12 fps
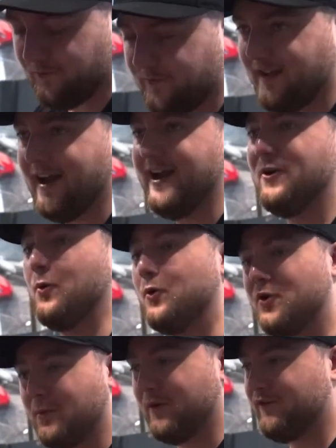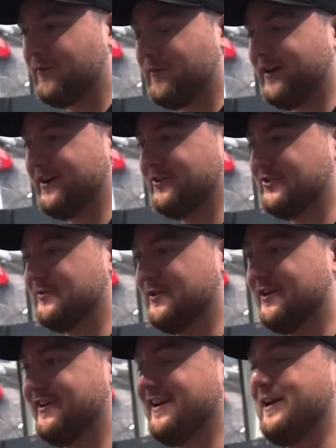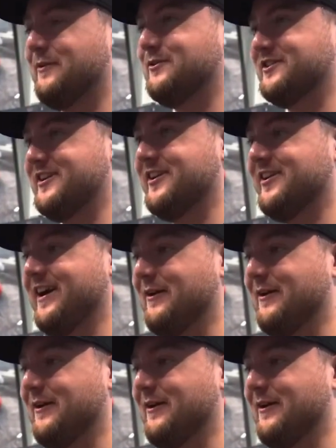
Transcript: I had ordered one for my customer and it was here.